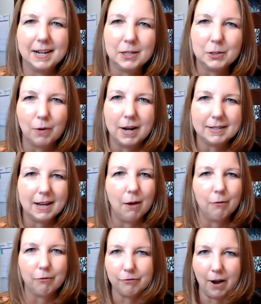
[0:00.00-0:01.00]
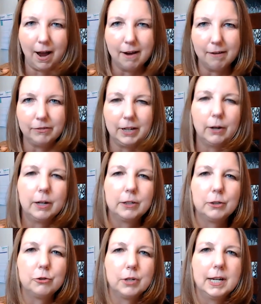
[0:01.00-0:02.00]
is write down 5
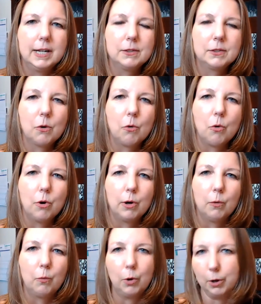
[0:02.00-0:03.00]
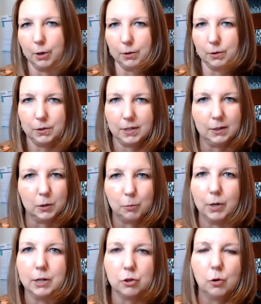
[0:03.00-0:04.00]
character traits or words,
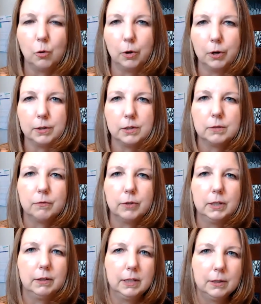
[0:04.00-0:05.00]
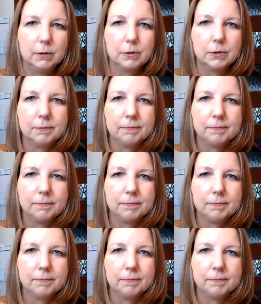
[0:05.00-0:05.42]
inspirational words for you to use.